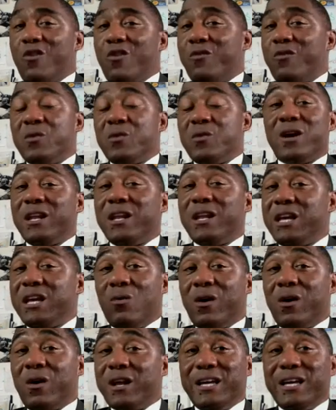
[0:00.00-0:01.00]
so if we
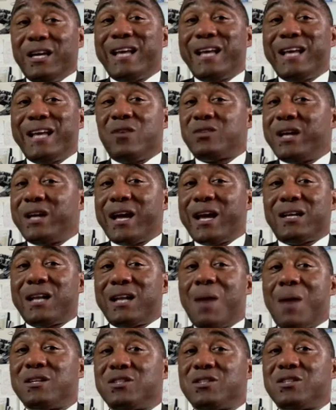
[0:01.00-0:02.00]
really want to get down to
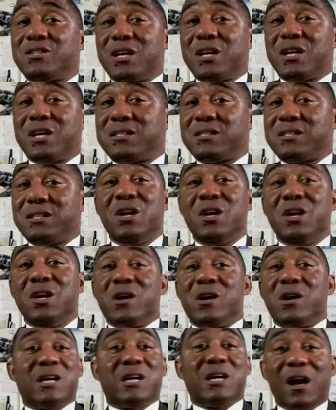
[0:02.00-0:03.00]
economic justice,
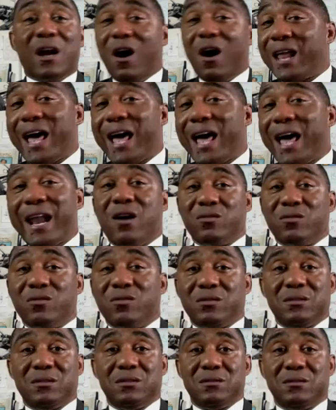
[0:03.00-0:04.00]
we'll cut all that out.